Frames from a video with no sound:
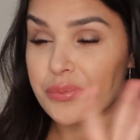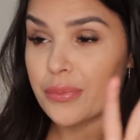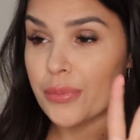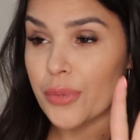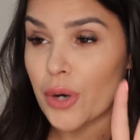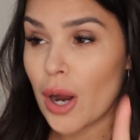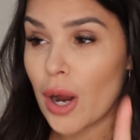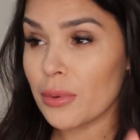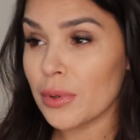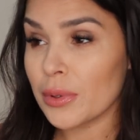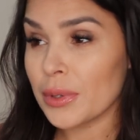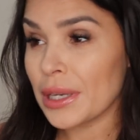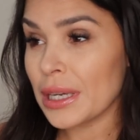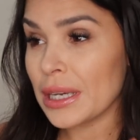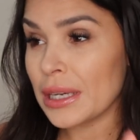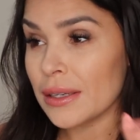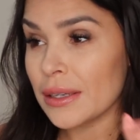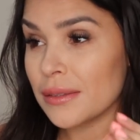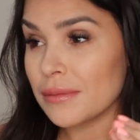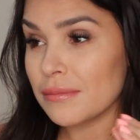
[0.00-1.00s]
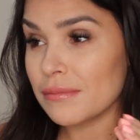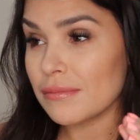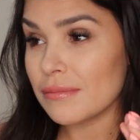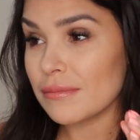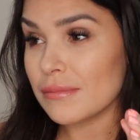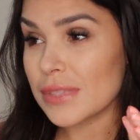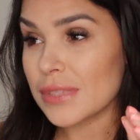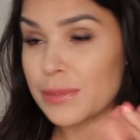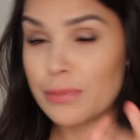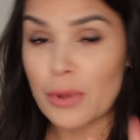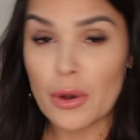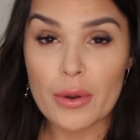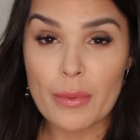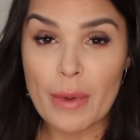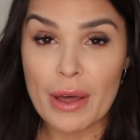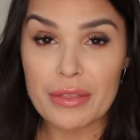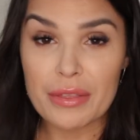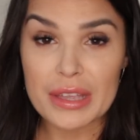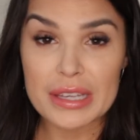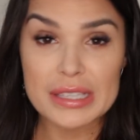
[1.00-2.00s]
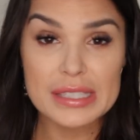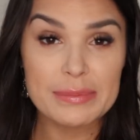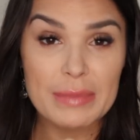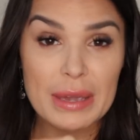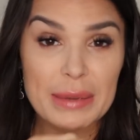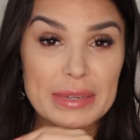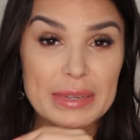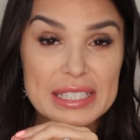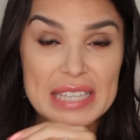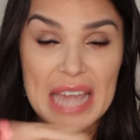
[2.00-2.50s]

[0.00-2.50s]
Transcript: probably spoke about this maybe